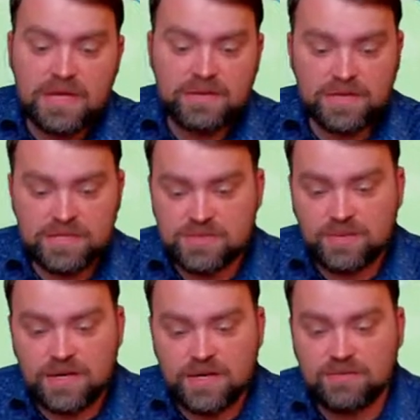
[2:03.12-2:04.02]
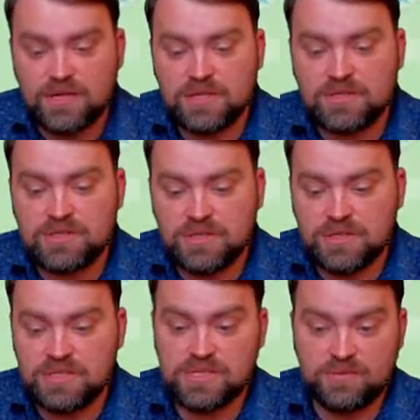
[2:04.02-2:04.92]
That is why we
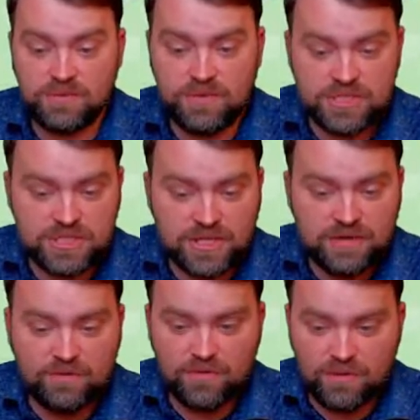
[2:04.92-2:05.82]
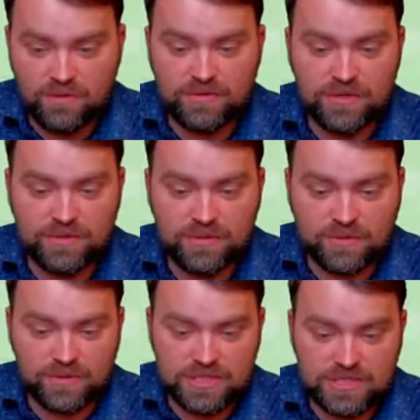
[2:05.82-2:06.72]
took Zarichne from the
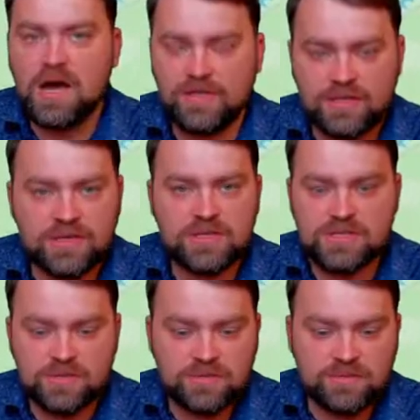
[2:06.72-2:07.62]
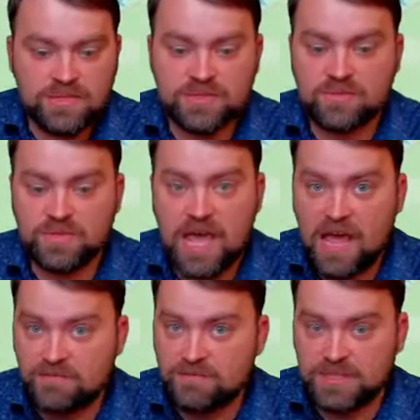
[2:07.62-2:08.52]
north. I think encirclement would
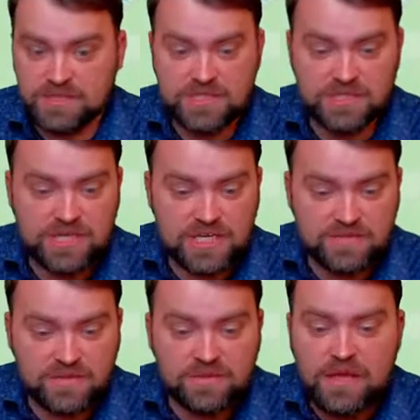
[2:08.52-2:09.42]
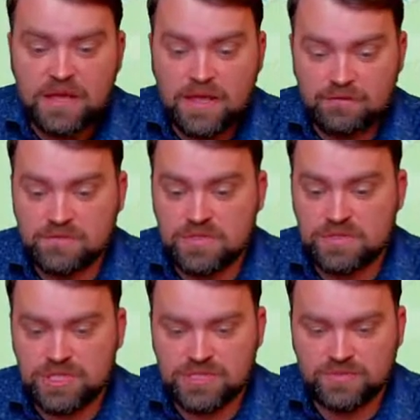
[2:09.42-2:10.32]
have been successful if we
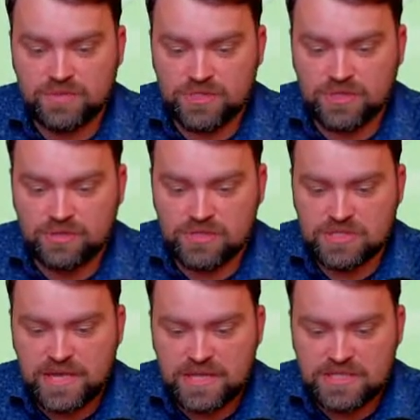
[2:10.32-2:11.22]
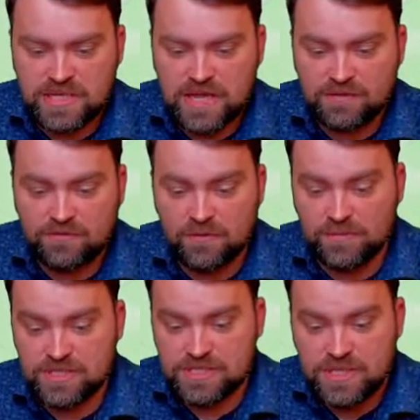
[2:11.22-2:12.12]
would just reach those lakes, and
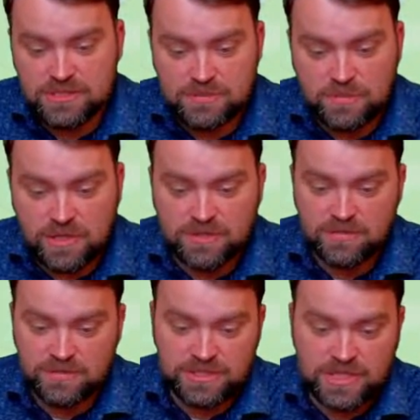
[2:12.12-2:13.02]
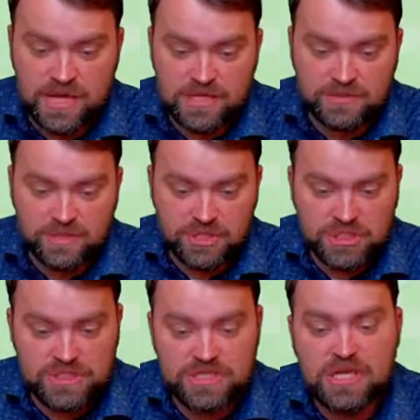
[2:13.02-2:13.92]
from the south part we would cut
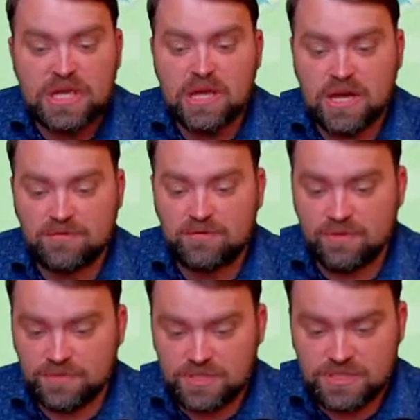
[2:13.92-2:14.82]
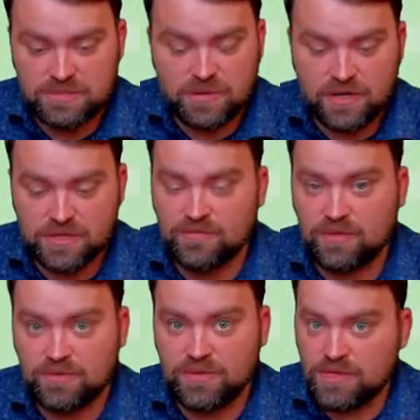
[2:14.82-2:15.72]
Russians from this part,
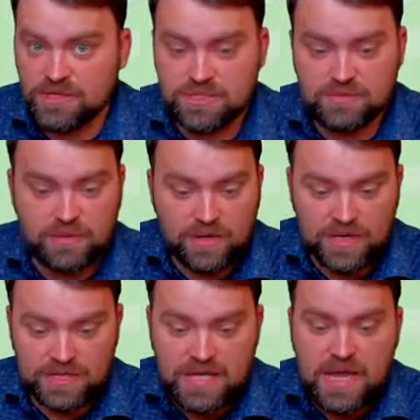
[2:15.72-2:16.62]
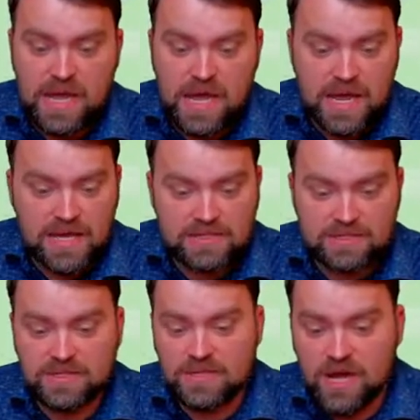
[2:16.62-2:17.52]
from their supplies.
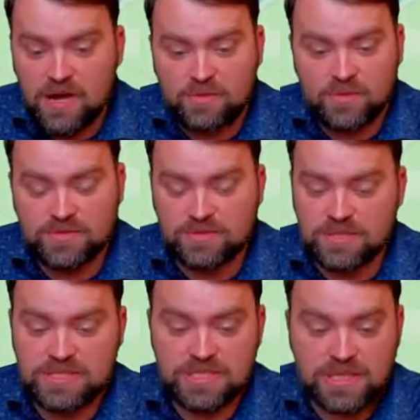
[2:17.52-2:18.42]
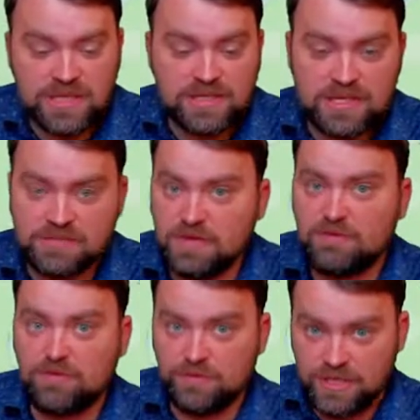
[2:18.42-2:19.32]
And now what we see that we
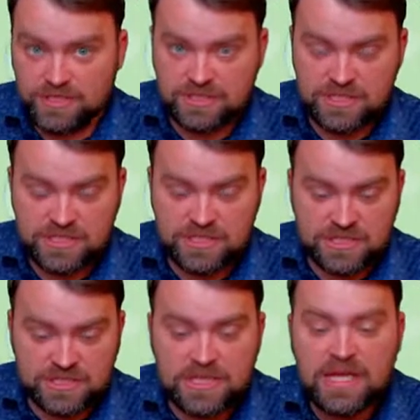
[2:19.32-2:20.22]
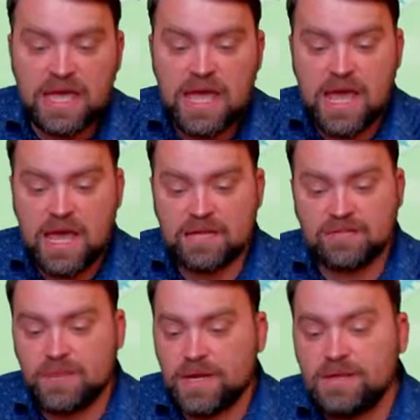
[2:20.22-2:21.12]
freed this city,
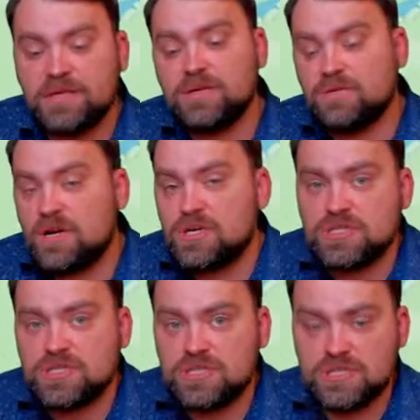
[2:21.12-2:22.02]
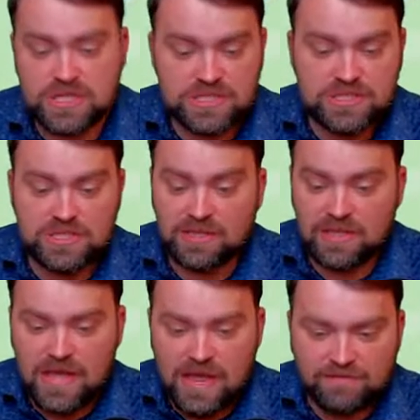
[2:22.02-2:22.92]
and mainly Russians just
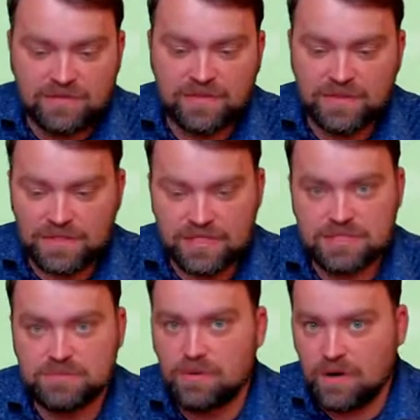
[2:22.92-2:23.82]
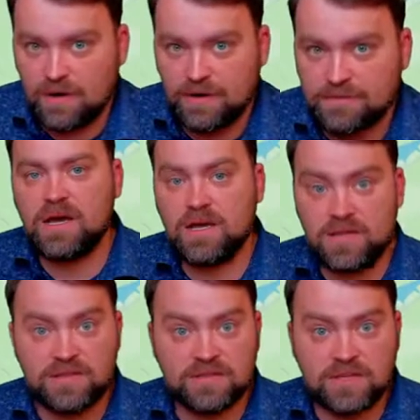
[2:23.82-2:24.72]
left this part.
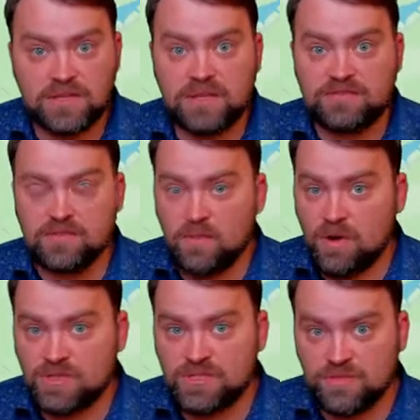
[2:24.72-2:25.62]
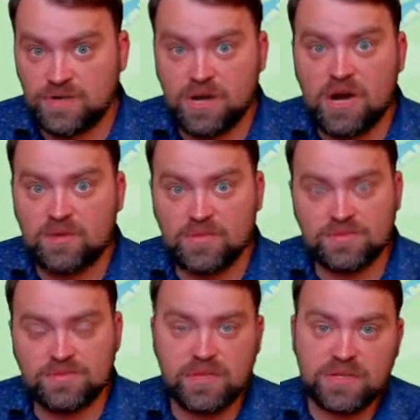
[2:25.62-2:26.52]
Again, they left most of their
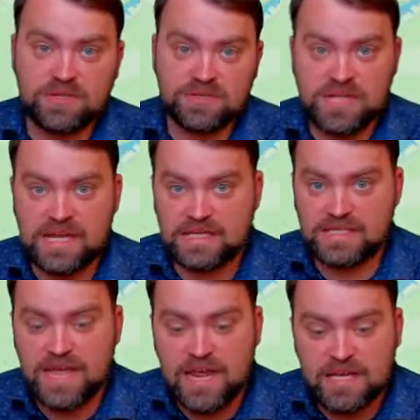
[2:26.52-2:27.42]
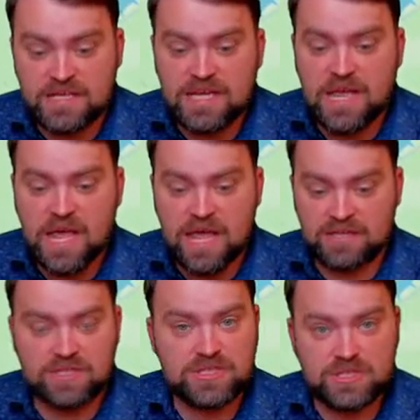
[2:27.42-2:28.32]
armored vehicles and tanks
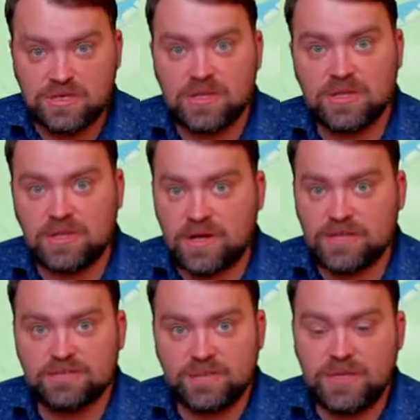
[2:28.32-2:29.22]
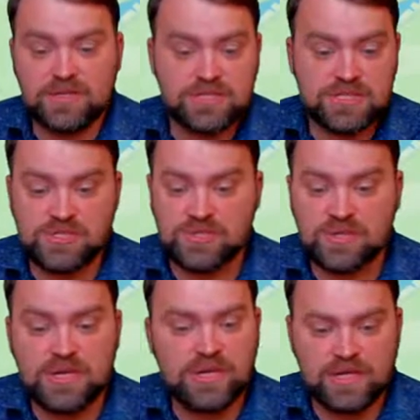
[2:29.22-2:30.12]
and took light vehicles
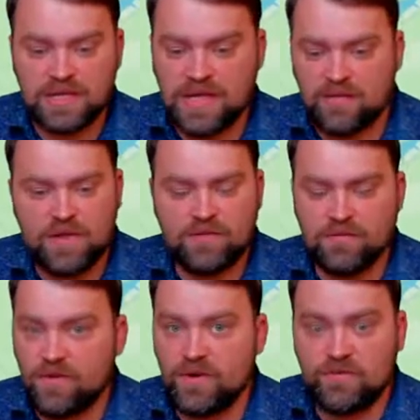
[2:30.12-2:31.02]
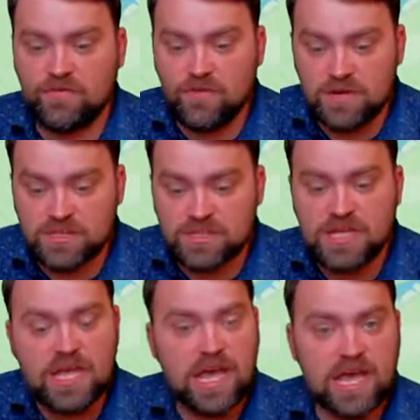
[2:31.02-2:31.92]
to get away very
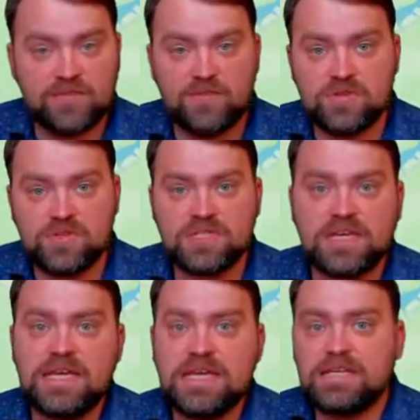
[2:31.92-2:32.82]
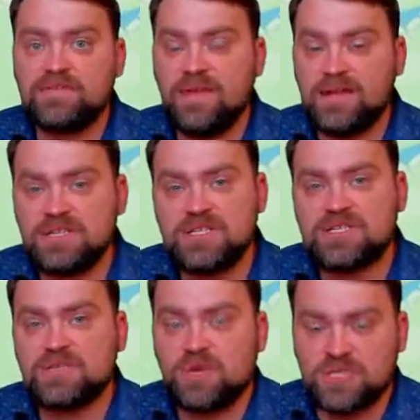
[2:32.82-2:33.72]
fast. And firstly,
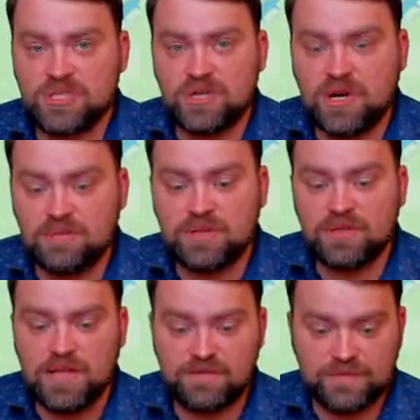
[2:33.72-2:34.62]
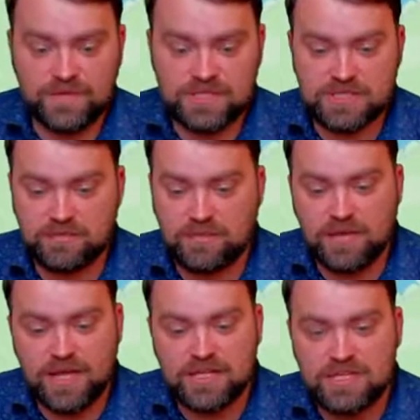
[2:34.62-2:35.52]
20th Russian army left this
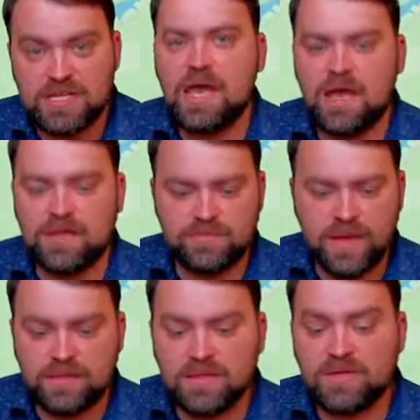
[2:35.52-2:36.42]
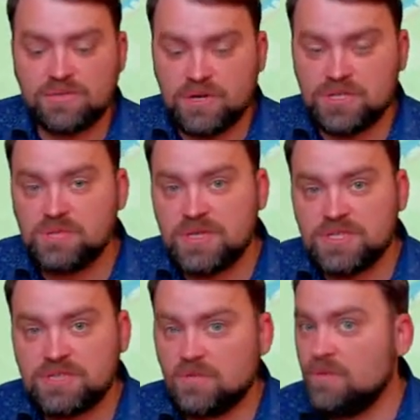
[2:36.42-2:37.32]
place, and mainly
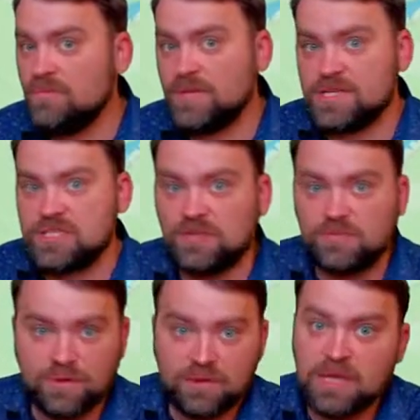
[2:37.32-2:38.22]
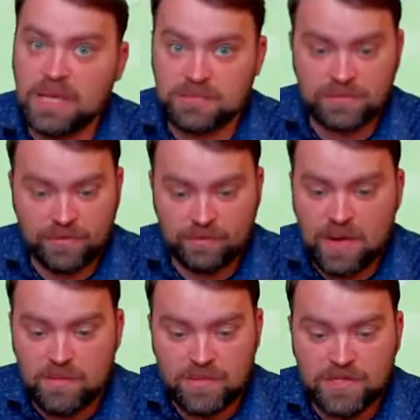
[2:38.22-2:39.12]
regiments from the self-proclaimed
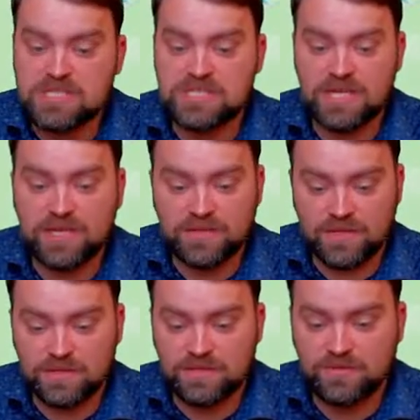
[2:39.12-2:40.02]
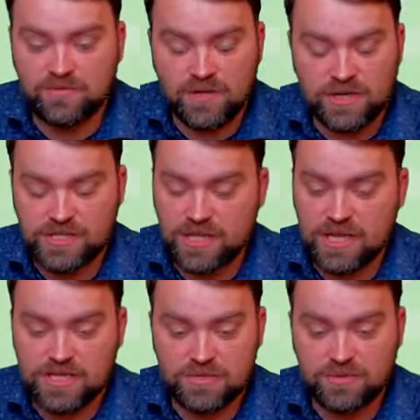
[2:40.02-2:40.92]
republic stayed there to fight
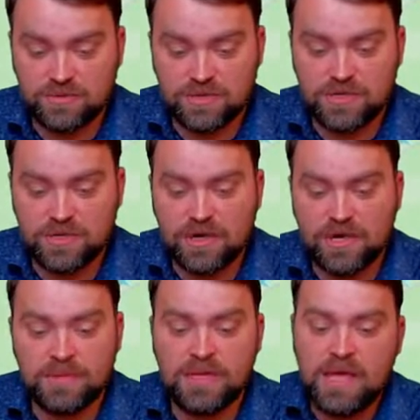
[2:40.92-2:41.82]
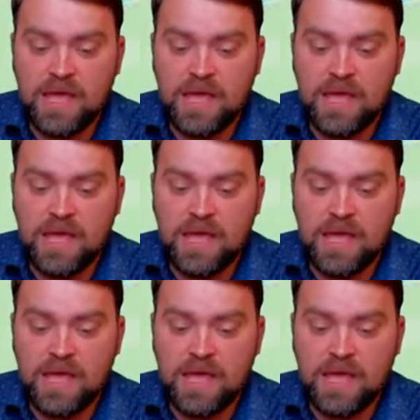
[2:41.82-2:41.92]
against the Ukrainian army,